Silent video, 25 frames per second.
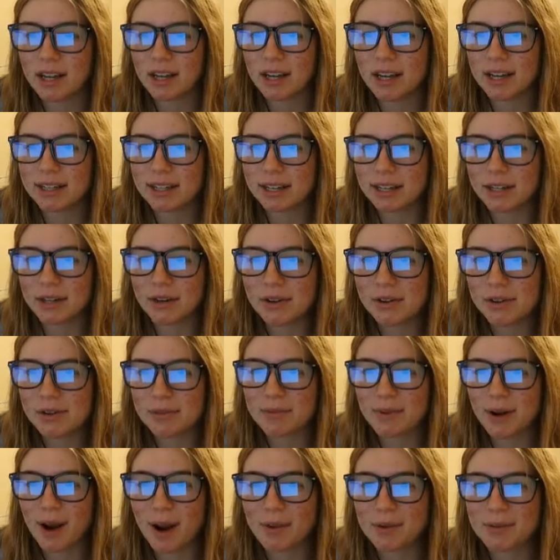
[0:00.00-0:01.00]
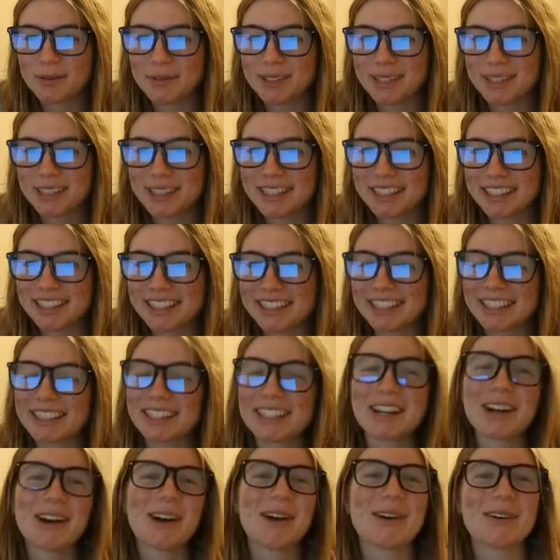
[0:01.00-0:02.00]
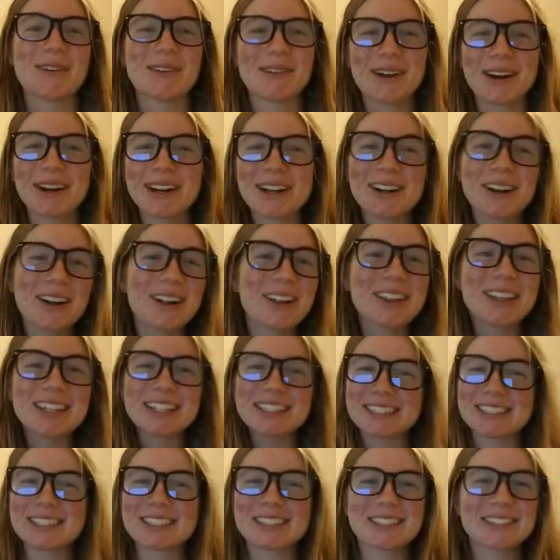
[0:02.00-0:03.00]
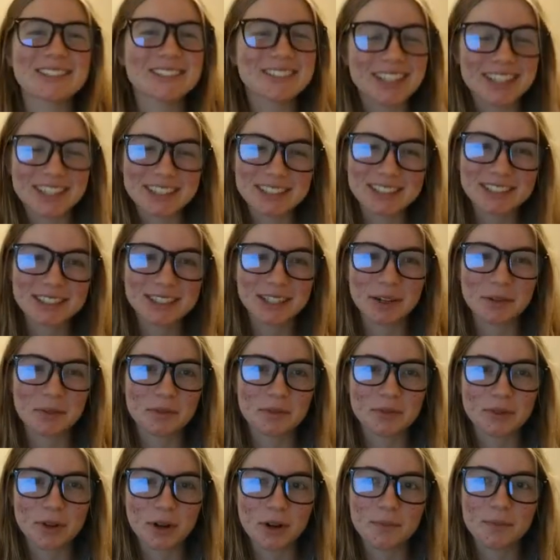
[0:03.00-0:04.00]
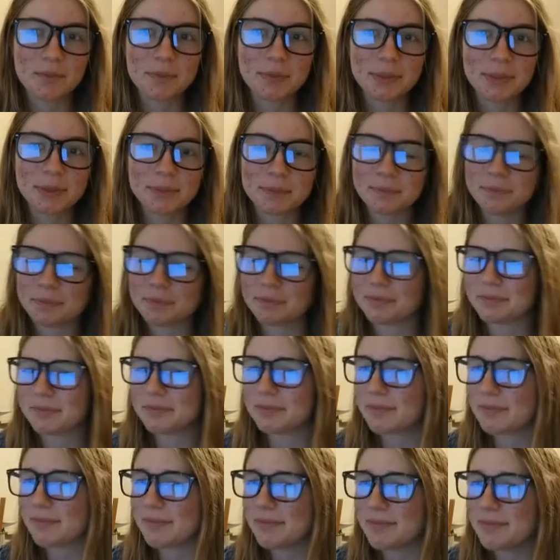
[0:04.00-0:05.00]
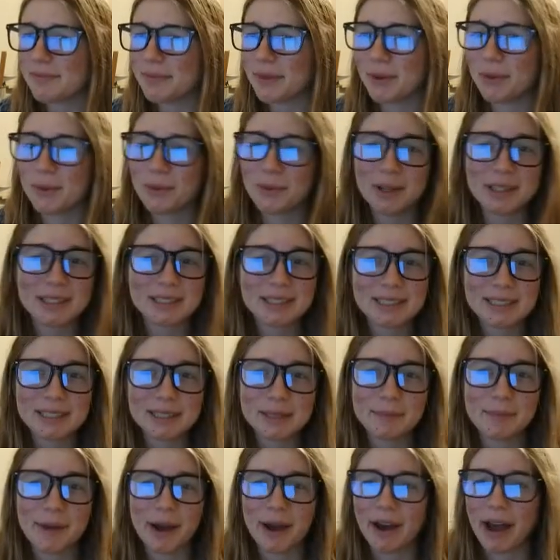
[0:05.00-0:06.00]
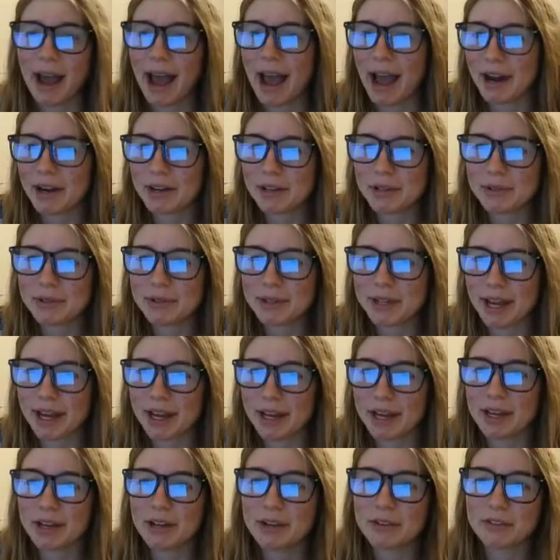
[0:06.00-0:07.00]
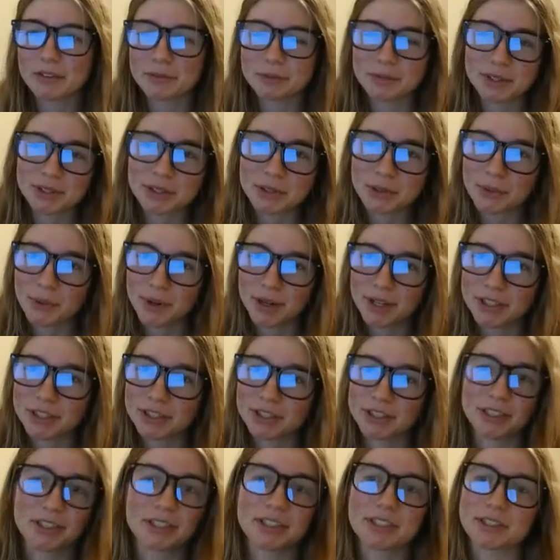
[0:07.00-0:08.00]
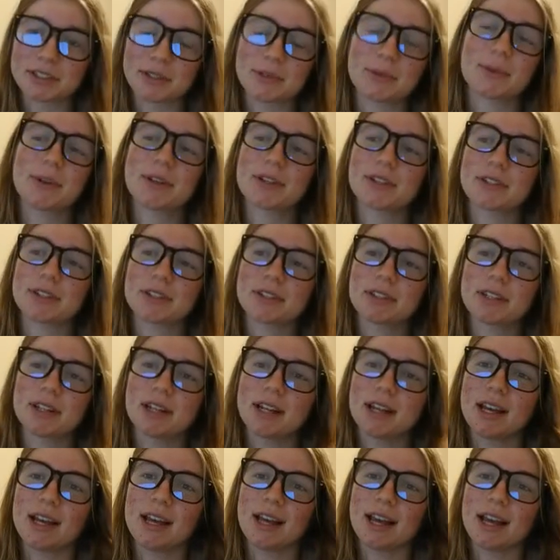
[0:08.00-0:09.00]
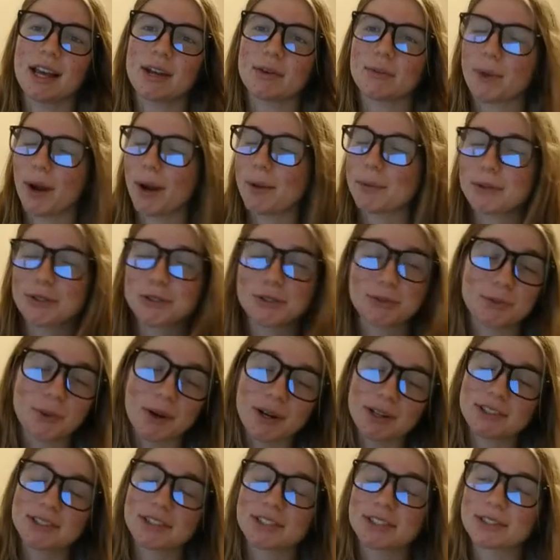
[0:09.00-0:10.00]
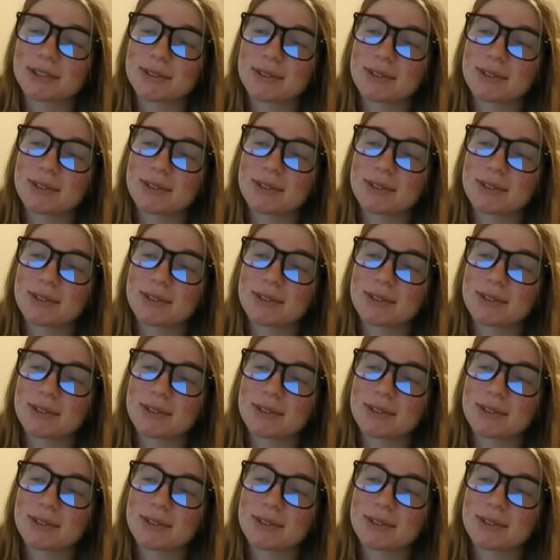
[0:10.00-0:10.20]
And I know you're probably thinking, where did all these new letters come from? What's this about? How do you get from this equation to this equation? And why would you want to?